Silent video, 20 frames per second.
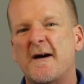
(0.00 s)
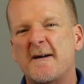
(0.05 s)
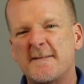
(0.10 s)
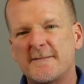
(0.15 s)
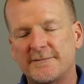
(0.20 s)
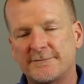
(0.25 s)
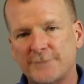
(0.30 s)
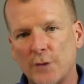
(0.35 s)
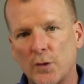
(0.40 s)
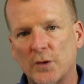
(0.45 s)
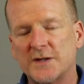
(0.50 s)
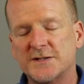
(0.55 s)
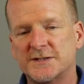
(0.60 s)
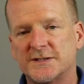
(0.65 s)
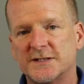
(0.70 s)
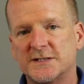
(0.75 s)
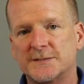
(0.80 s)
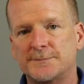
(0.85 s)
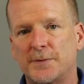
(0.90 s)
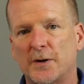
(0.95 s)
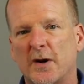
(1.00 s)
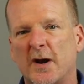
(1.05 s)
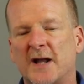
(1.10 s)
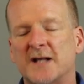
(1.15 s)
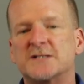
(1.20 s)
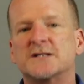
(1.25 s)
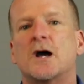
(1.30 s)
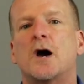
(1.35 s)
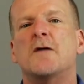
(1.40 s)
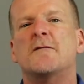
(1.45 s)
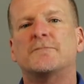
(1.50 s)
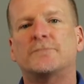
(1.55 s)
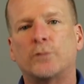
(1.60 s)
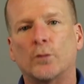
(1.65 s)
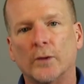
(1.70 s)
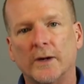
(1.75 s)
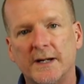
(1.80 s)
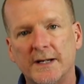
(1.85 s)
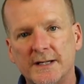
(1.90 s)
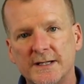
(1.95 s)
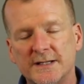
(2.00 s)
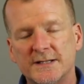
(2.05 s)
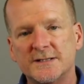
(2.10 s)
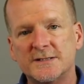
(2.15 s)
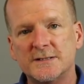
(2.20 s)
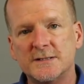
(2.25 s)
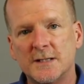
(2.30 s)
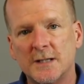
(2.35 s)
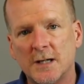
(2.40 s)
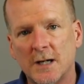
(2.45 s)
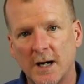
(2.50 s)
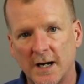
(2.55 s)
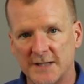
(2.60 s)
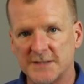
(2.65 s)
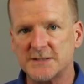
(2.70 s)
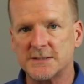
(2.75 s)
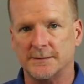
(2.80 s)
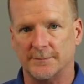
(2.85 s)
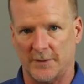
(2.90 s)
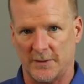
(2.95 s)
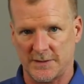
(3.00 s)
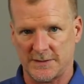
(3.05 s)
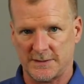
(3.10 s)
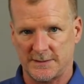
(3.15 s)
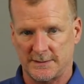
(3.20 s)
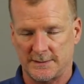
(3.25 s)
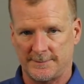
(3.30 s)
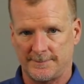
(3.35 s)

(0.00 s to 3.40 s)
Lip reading: focused experience for his customers.